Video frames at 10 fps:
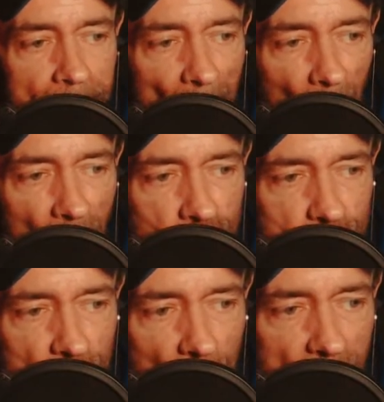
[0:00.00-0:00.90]
What else
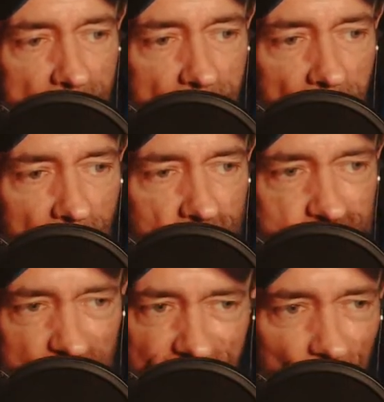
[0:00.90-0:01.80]
we got in there?
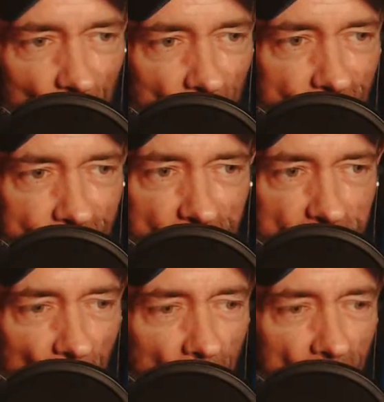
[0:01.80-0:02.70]
Sid falls asleep
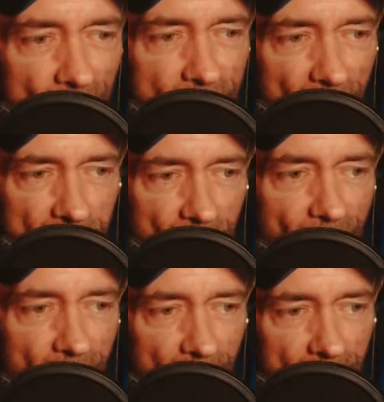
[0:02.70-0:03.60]
all the time.
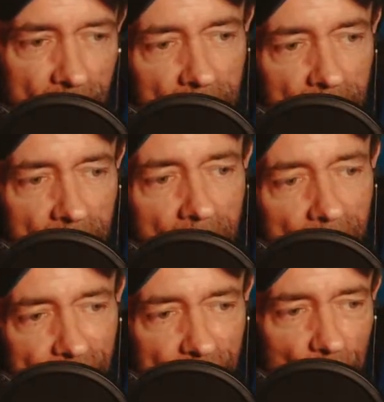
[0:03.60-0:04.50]

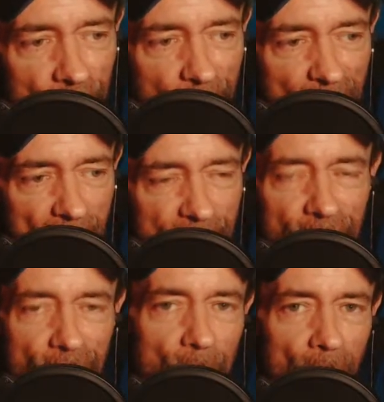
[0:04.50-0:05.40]
Sid, what's been happening
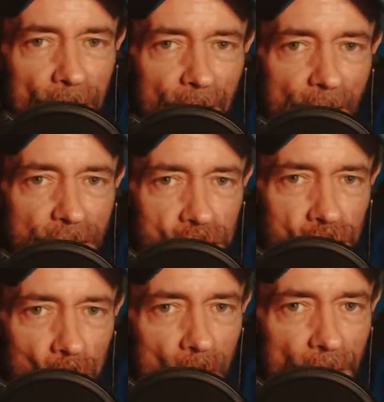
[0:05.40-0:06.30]
in the world of Richard
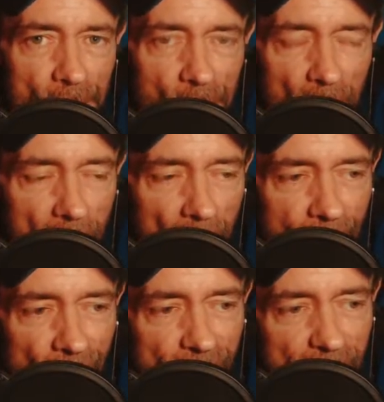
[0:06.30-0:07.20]
Dolan? I've got a
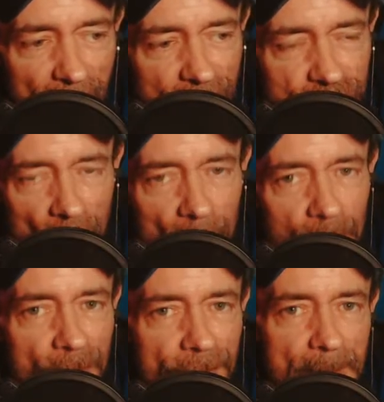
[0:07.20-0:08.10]
couple to catch up
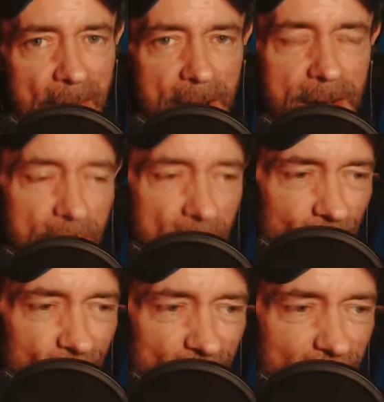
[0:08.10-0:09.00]
with, man. A
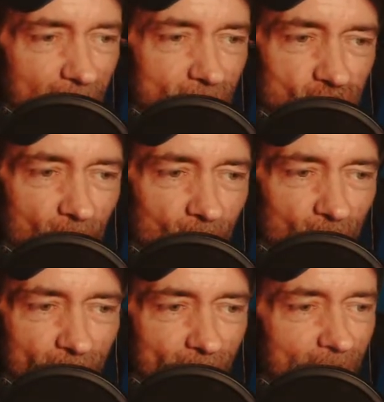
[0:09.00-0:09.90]
couple to catch up
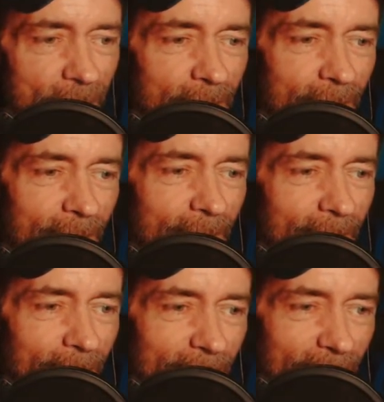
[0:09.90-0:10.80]
with.
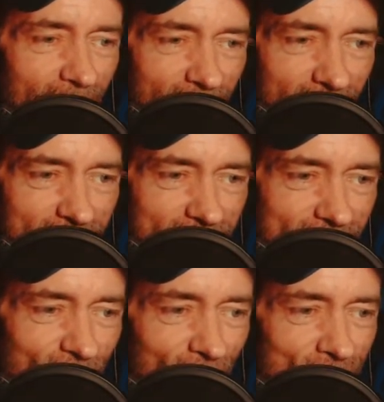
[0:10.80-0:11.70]

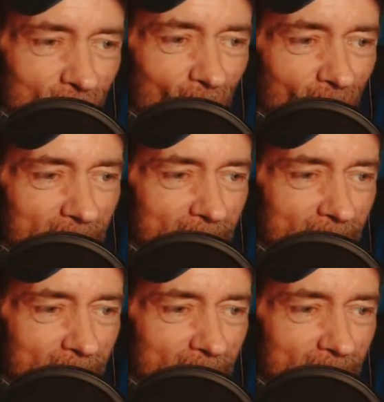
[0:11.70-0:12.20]
What else we got?